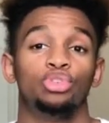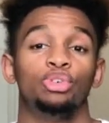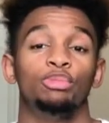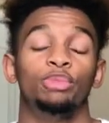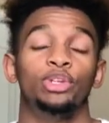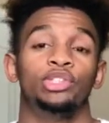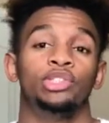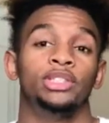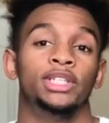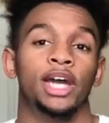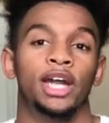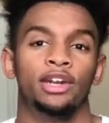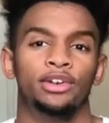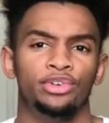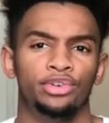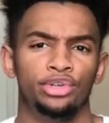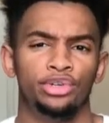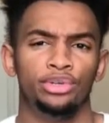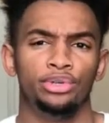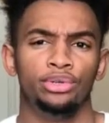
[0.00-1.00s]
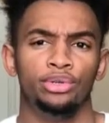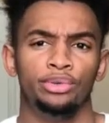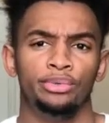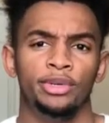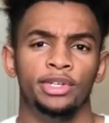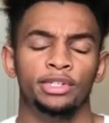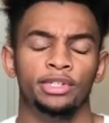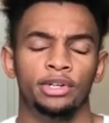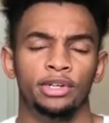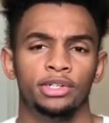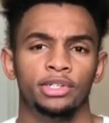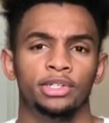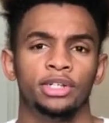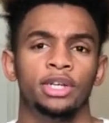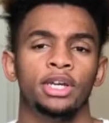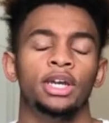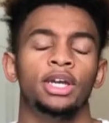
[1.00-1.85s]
it, but you got to do your research.